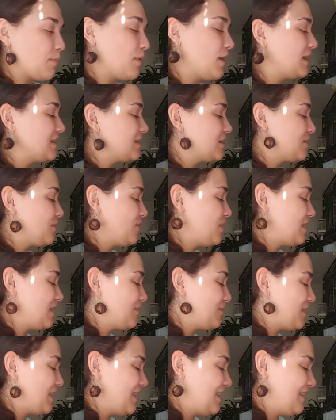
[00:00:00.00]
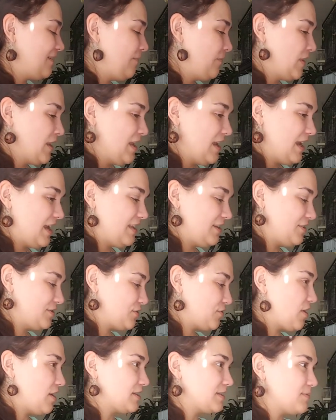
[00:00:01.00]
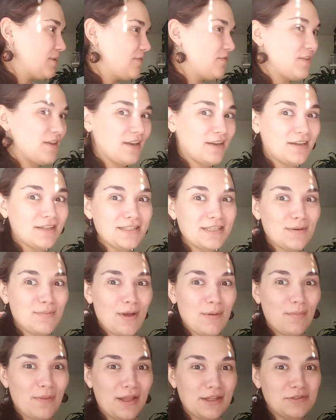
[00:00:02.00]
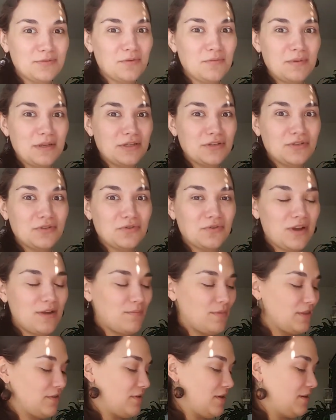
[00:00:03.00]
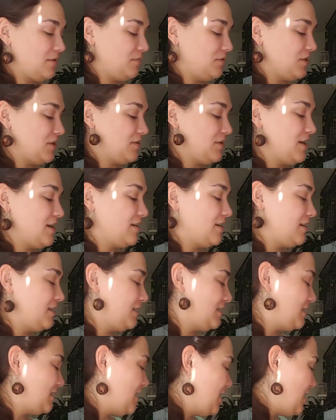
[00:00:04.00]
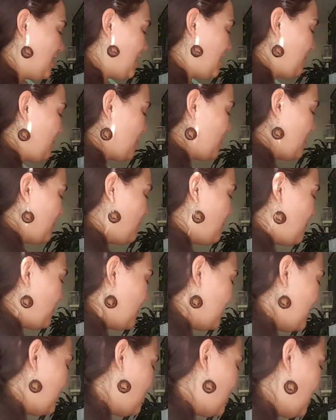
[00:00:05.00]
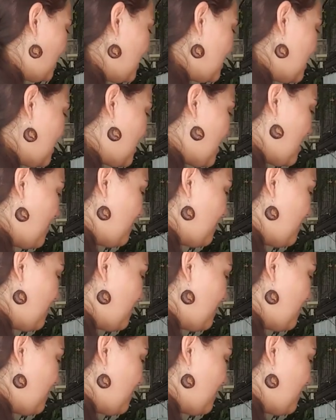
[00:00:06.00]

the plots are going to be, and just cross my fingers that my plots won't be destroyed by the random generators. I'm gonna very gently tuck